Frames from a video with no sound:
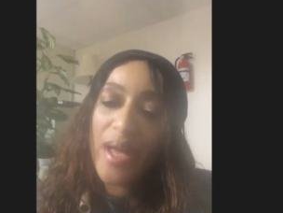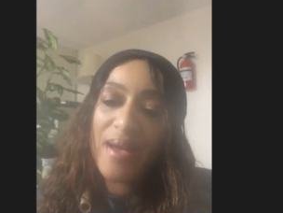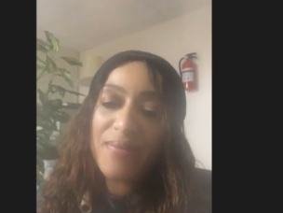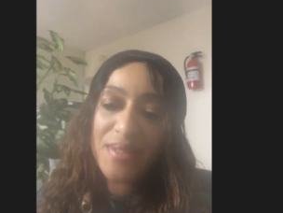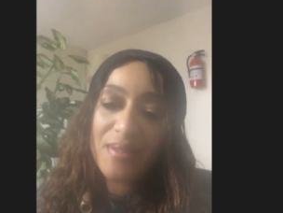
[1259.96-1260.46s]

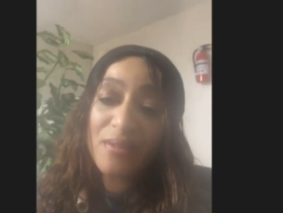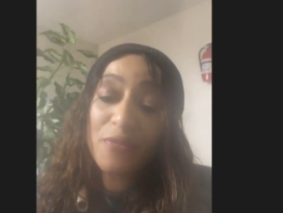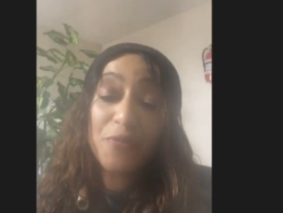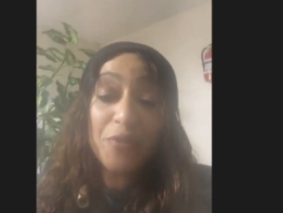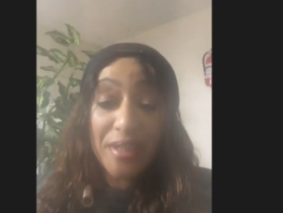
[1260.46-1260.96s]
have to
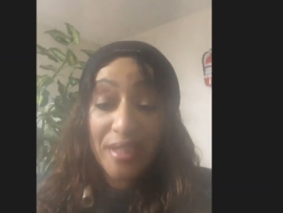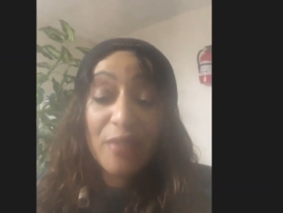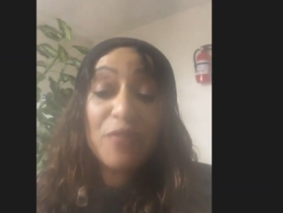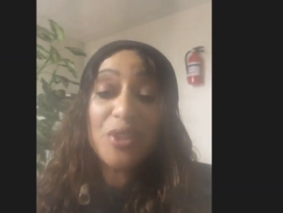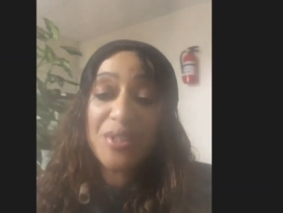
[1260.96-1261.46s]

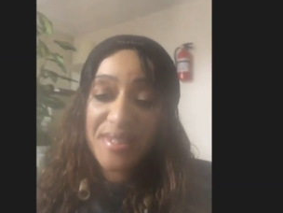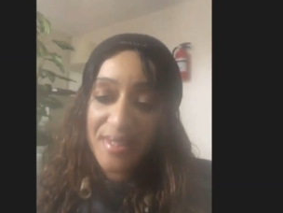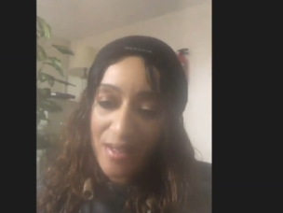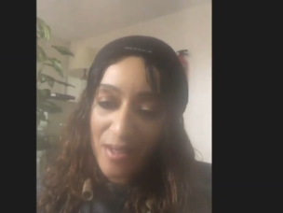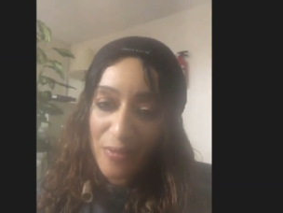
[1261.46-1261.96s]
forgive
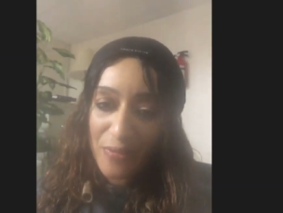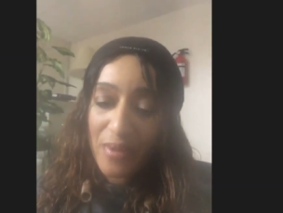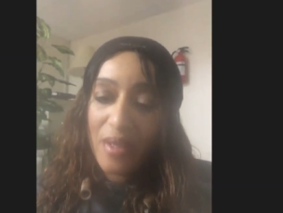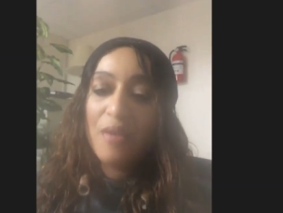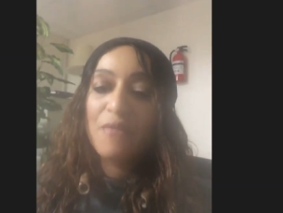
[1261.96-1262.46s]
yourself
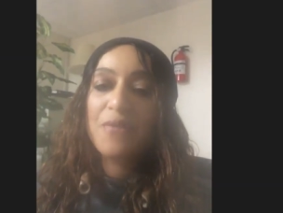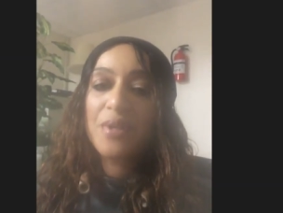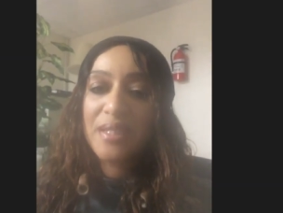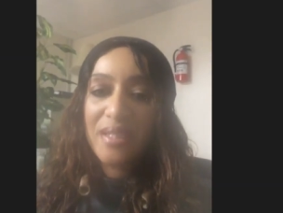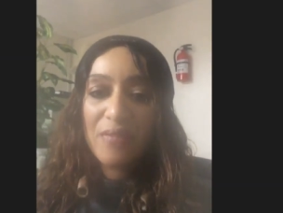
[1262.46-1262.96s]

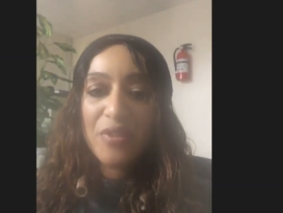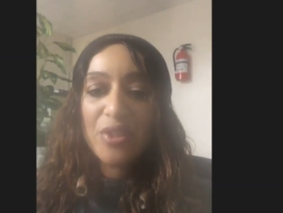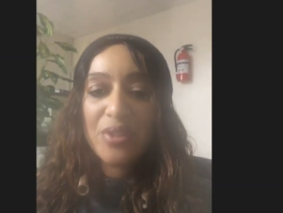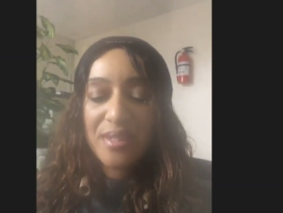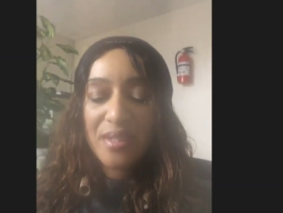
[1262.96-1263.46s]
forgive
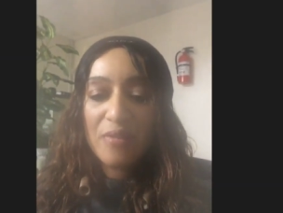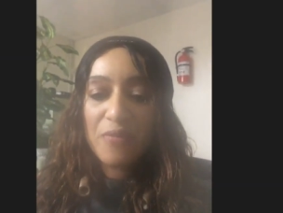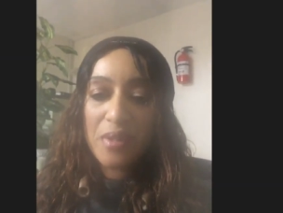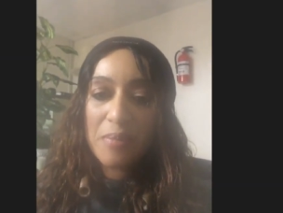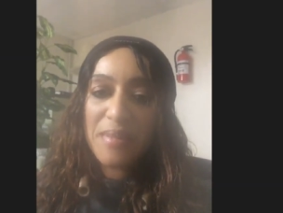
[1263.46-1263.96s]
yourself
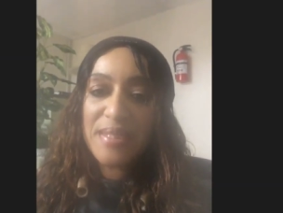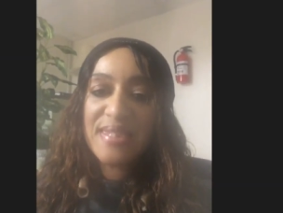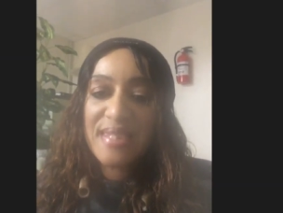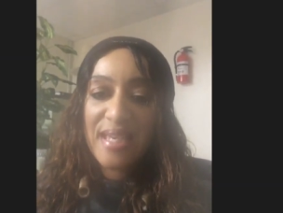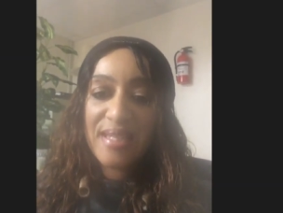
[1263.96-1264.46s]
for the
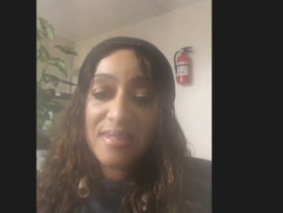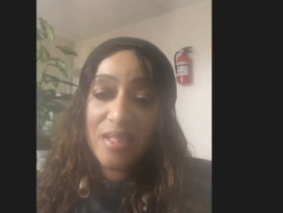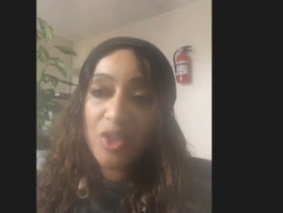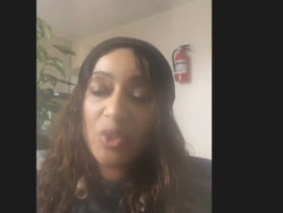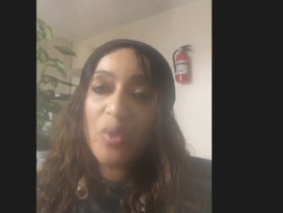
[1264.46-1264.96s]
mistakes that you